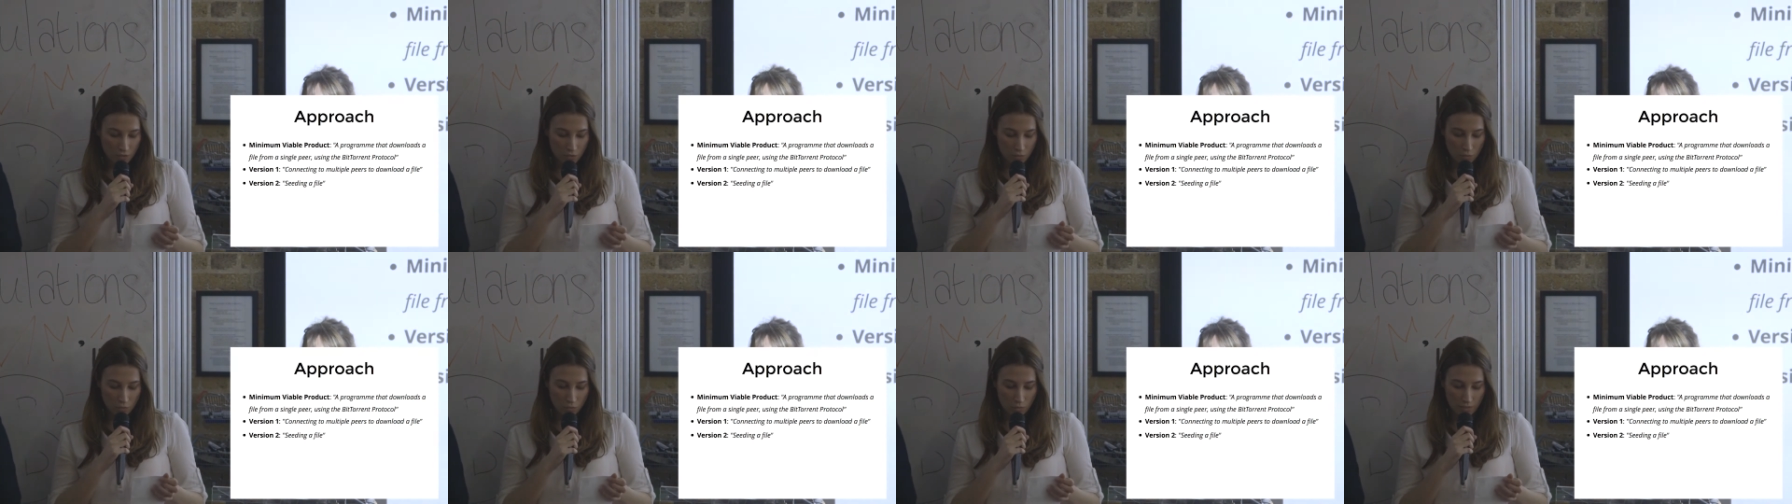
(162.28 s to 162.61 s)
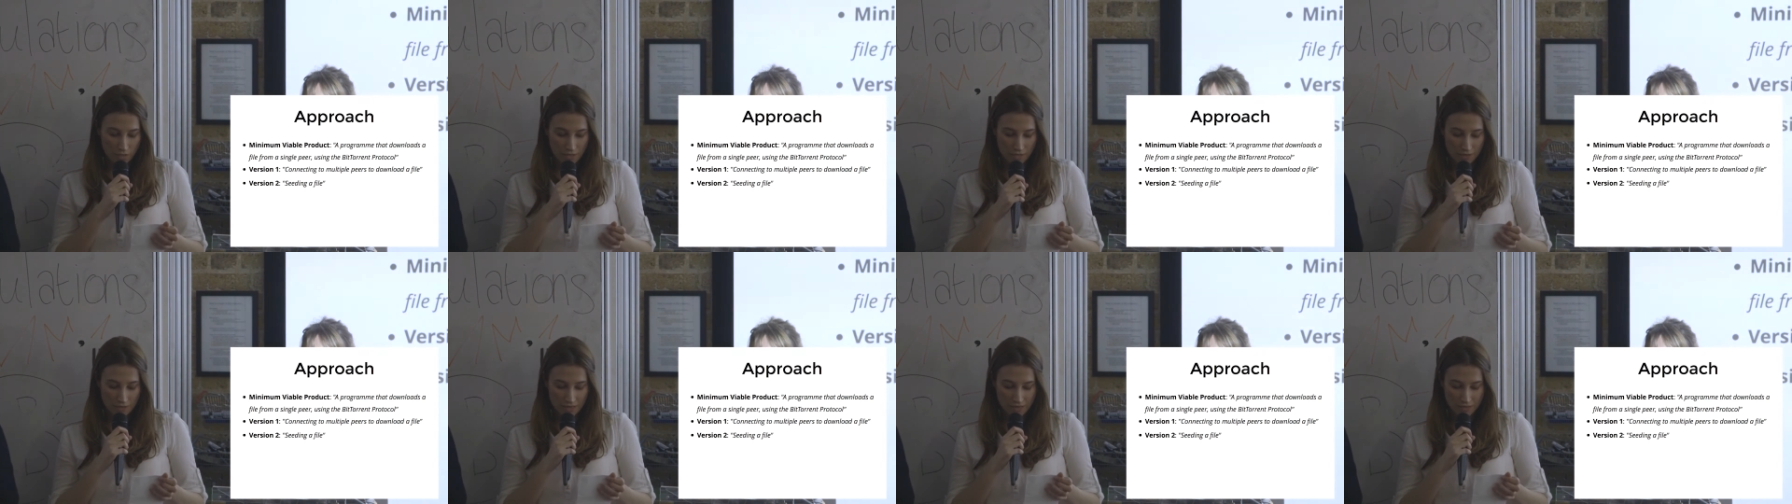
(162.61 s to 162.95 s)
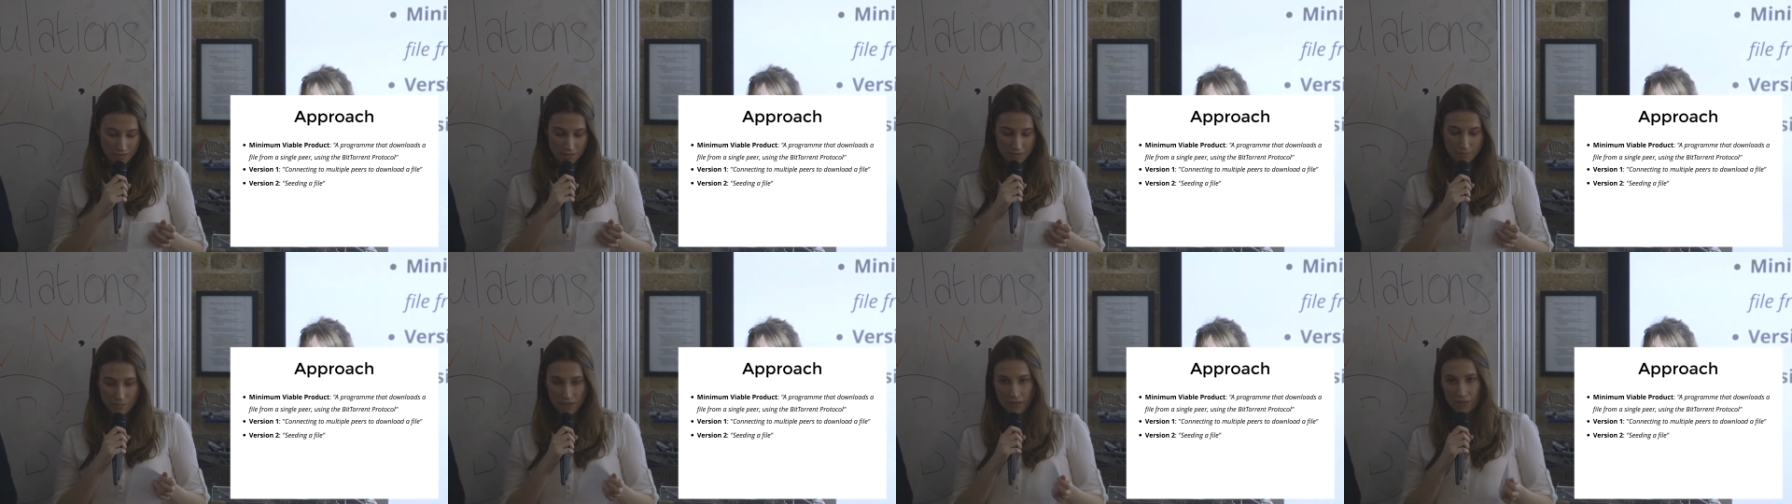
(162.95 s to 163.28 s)
We
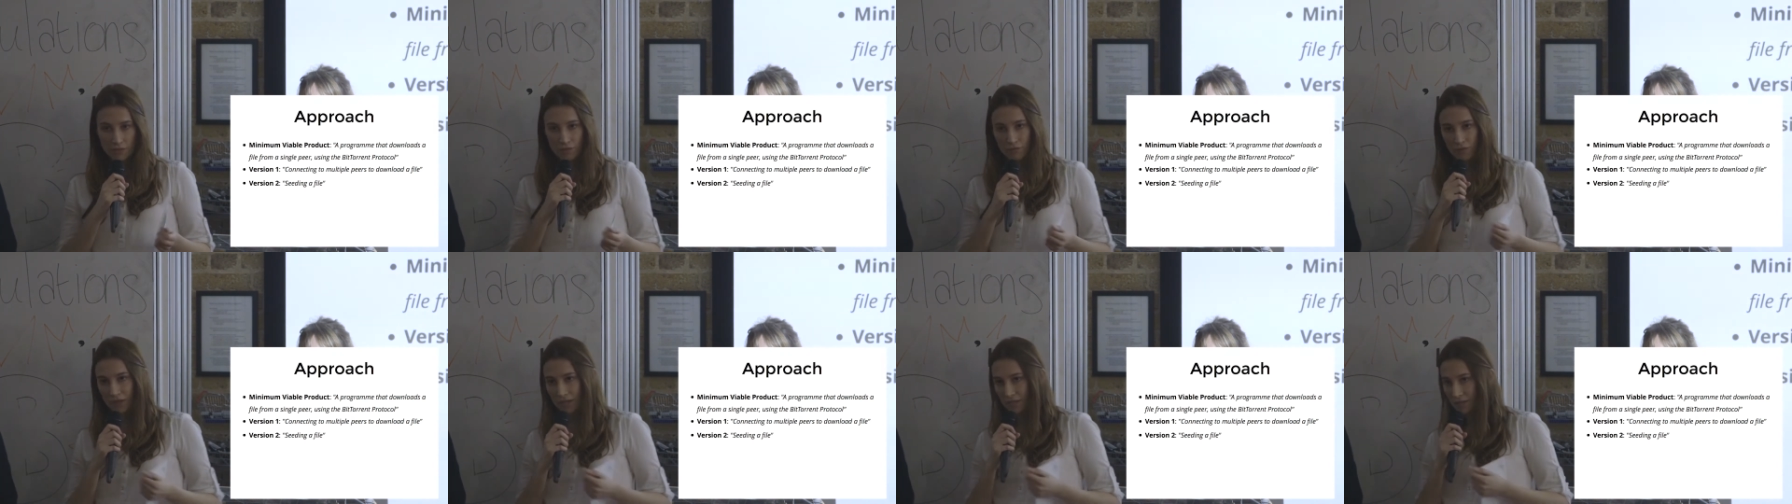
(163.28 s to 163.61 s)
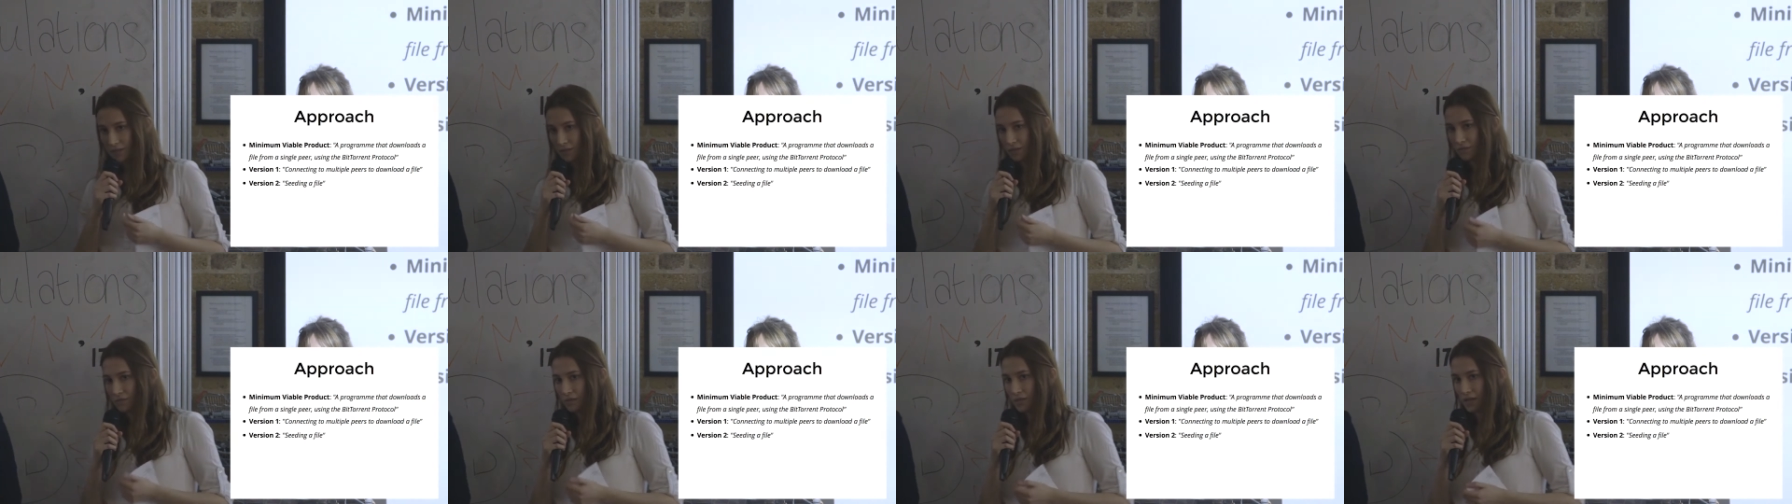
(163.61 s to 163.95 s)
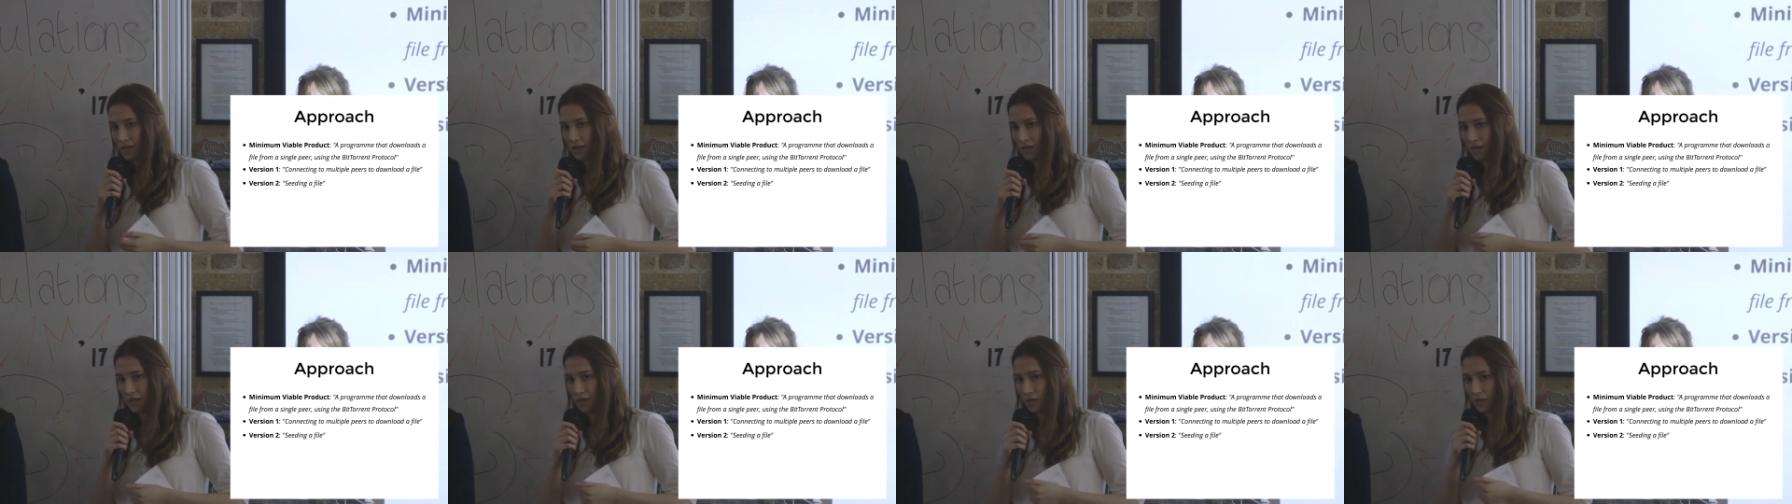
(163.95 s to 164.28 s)
then spent the rest of
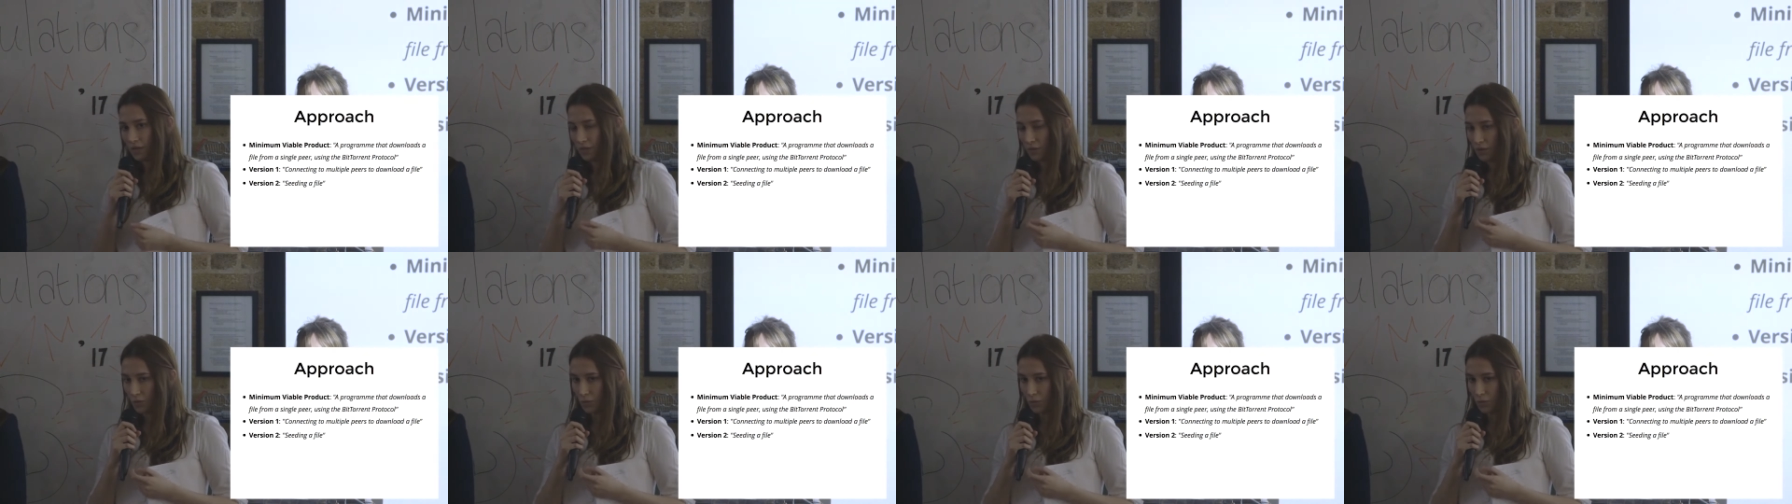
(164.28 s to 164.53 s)
the